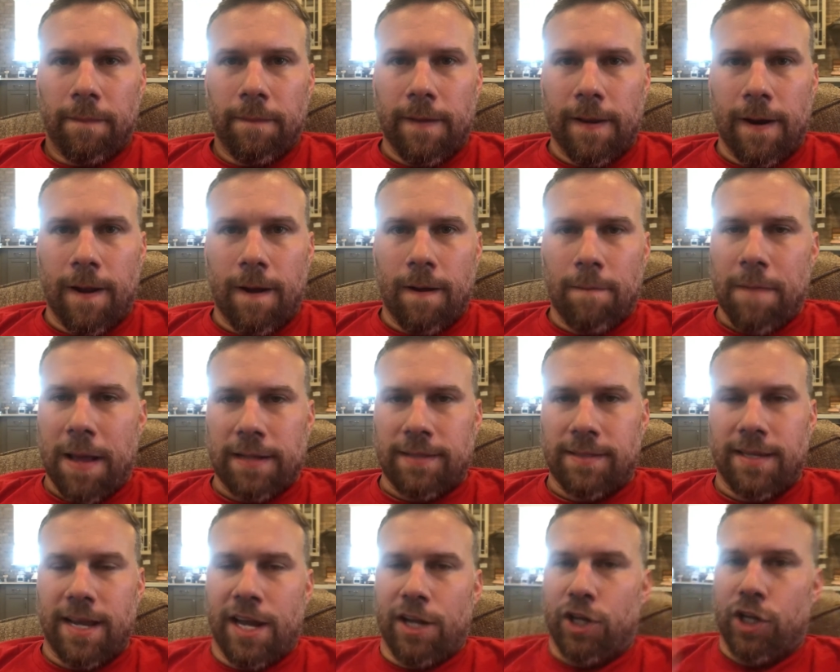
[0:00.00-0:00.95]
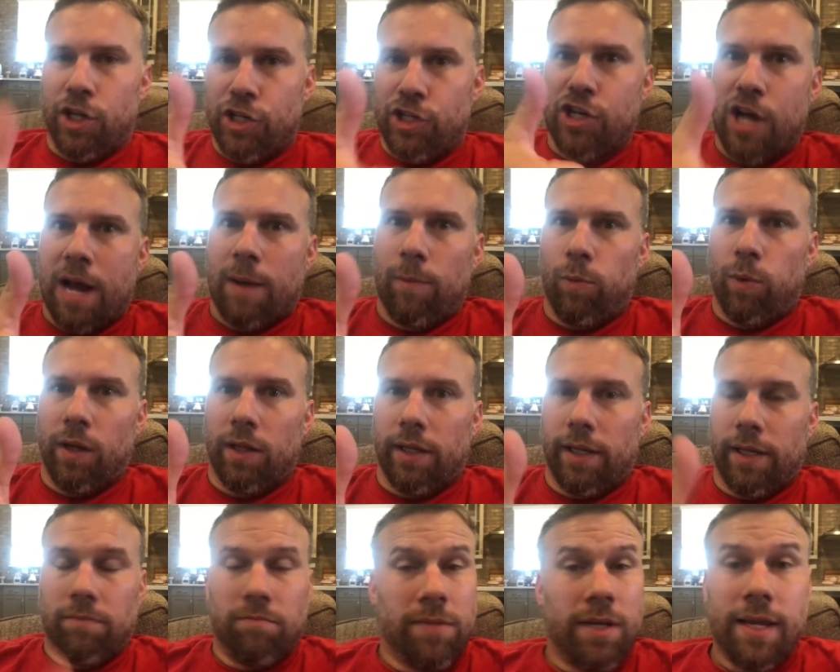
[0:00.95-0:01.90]
You know, I'm not saying good job,
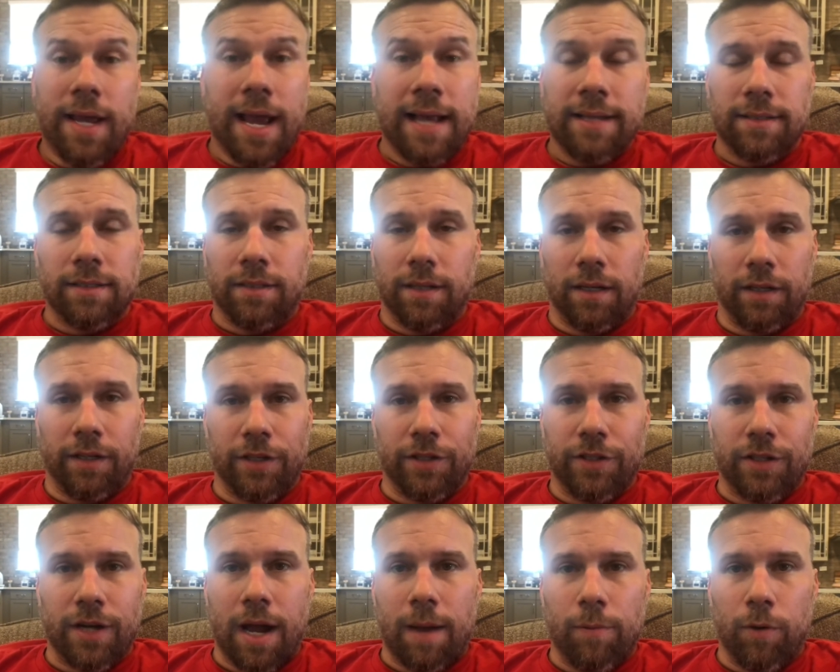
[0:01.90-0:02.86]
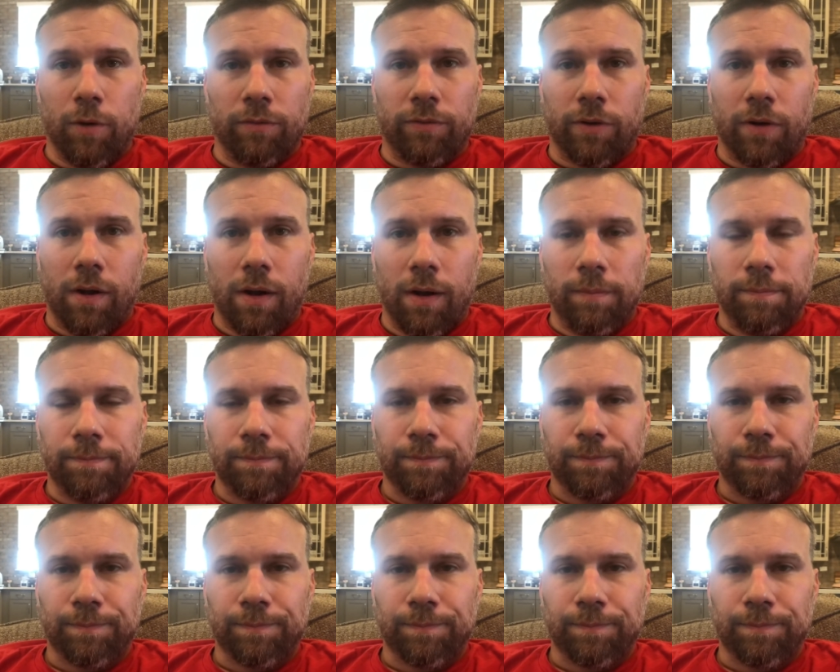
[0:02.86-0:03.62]
Willie. He hasn't done a good job overall.